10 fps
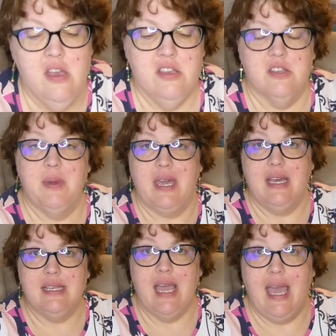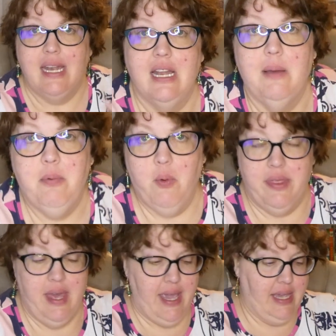So because I ended up
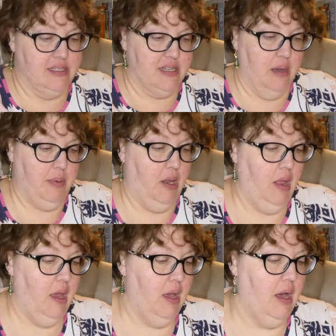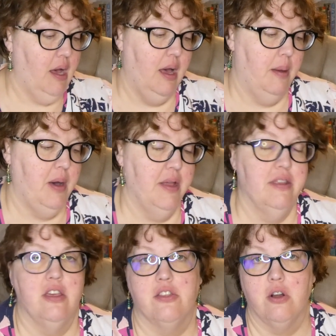with a double um, on
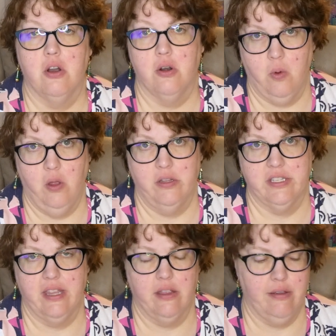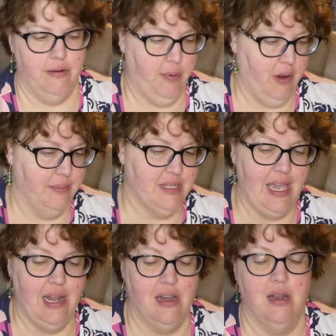the third roll to get the third prompt,
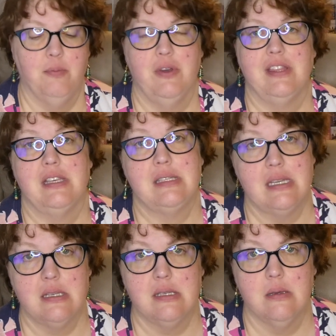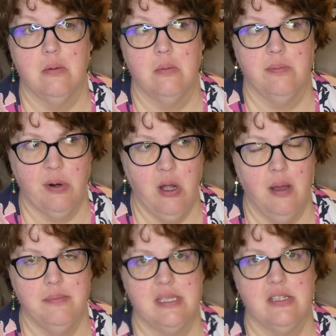I ended up with six
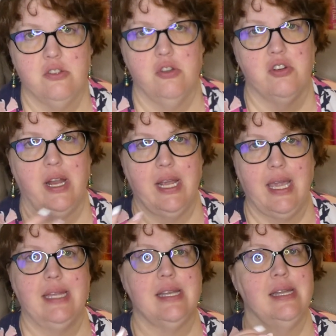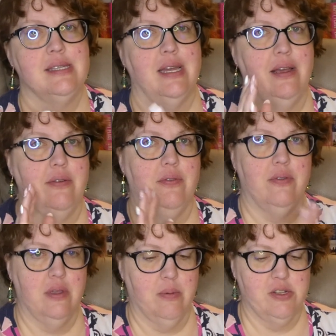prompts to try to get instead of
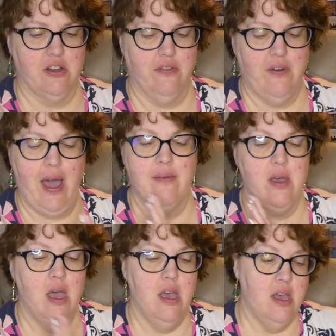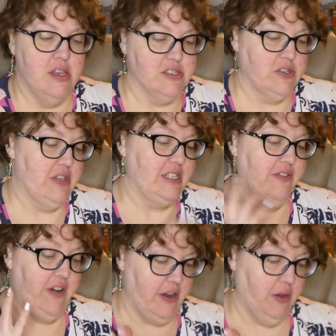the original five. So this
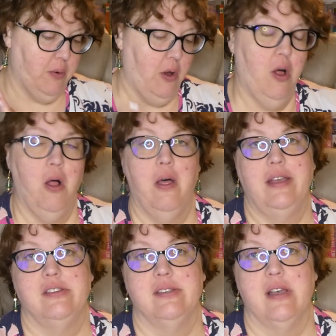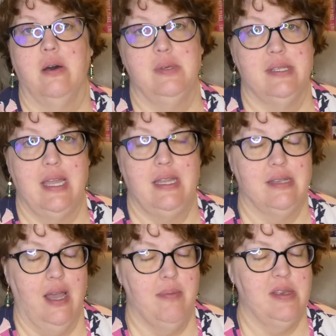final roll, as you saw, was date
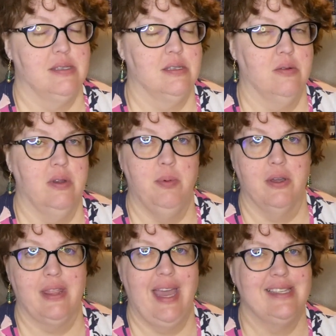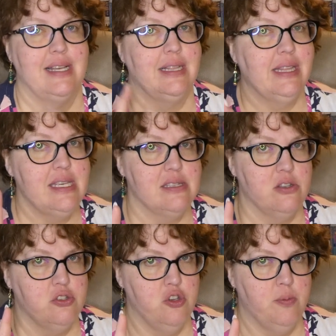time. This is to read a book that has at
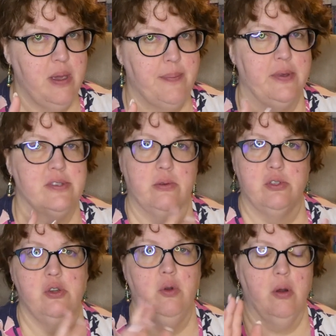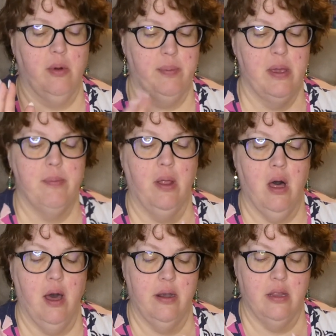least two people, so two or more people
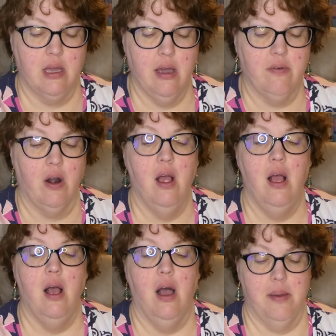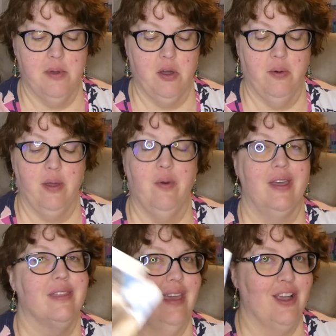on the cover. I'm going
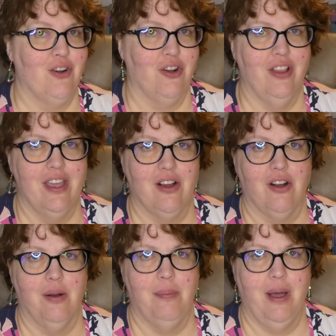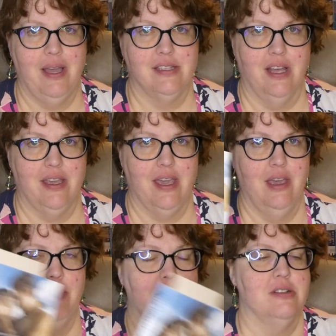with A Girl Like Her by Talia
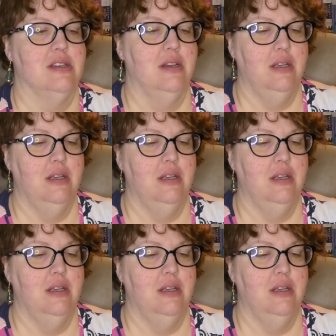Hibbert.